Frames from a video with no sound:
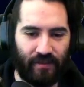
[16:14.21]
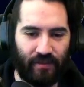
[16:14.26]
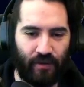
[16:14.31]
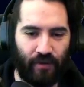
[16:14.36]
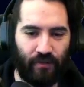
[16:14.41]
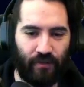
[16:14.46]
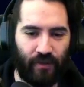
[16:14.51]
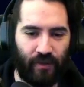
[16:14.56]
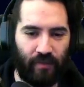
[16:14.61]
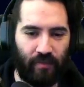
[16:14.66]

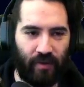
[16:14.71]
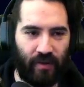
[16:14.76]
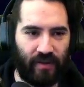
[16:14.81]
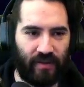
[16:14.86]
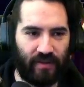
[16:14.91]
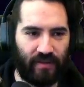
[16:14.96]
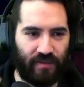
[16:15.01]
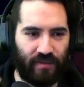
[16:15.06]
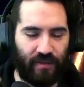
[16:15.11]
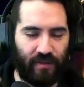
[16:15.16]
hopefully break
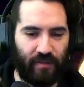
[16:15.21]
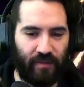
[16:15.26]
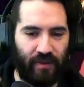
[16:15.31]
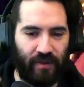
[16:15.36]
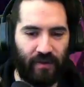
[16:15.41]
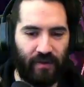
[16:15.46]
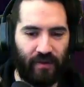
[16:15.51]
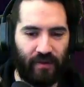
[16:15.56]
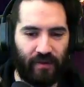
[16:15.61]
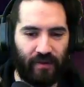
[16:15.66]
this arm
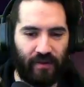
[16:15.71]
here.